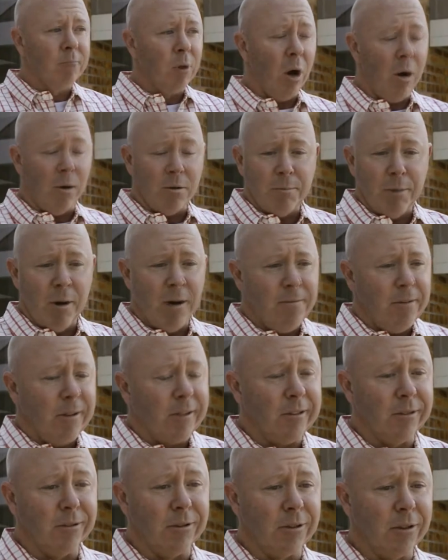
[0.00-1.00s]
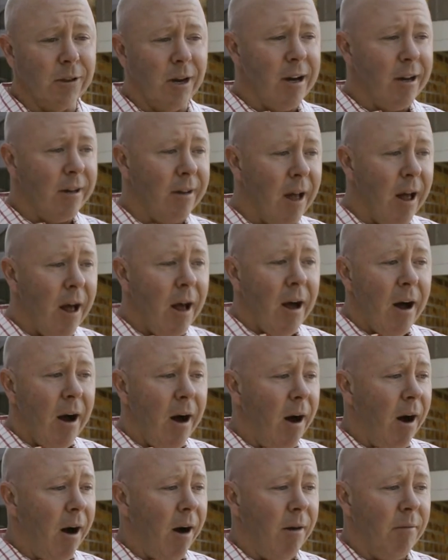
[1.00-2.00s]
Oh, it's perfect. It was great.
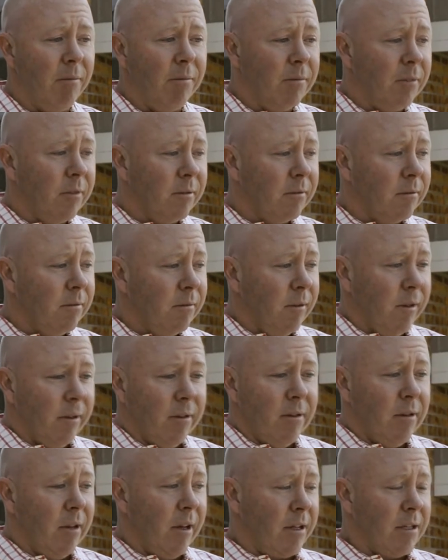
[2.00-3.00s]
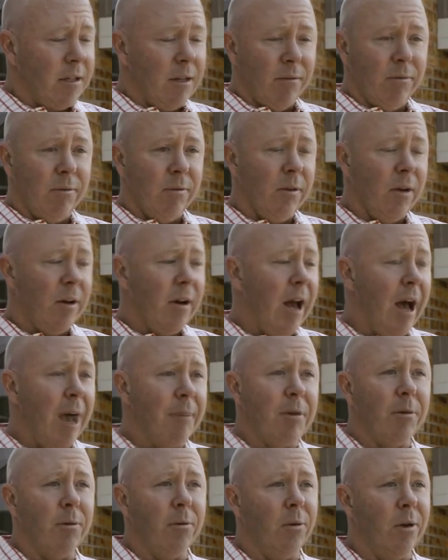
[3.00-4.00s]
Um, like I said, very
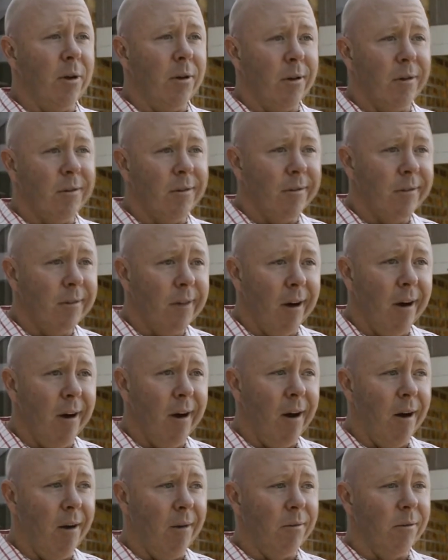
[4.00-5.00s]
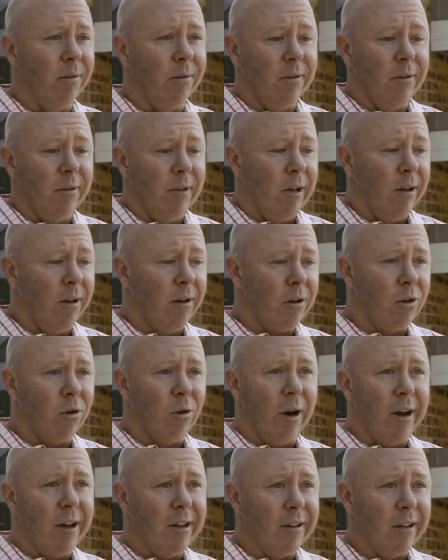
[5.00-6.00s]
happy with windows. Um, they look
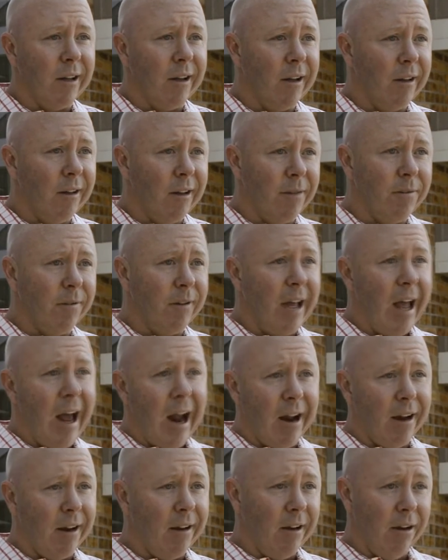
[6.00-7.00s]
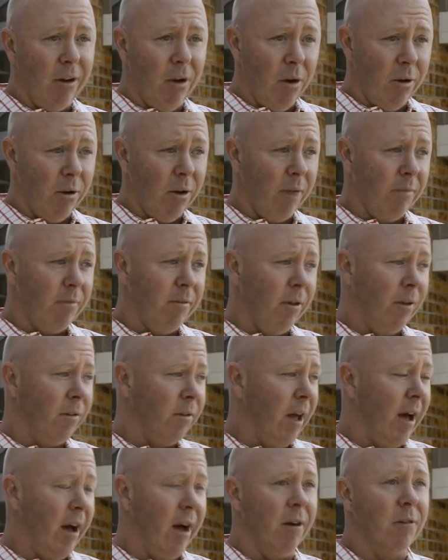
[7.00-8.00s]
great. They definitely add, you know, a
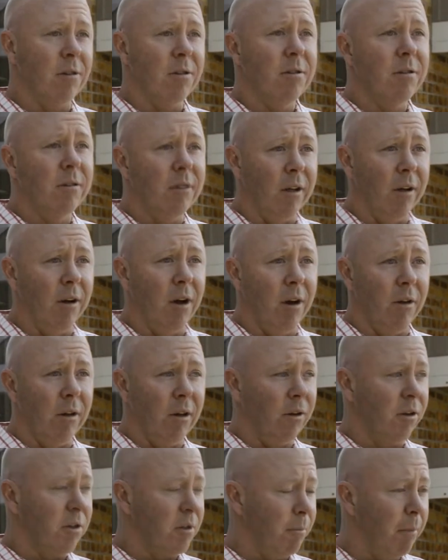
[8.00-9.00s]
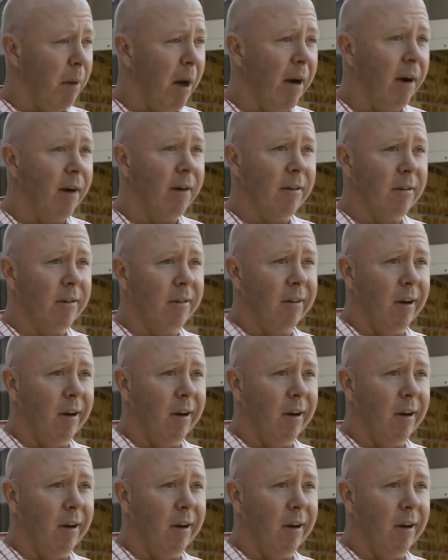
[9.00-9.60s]
feel to the house. You know, it looks better.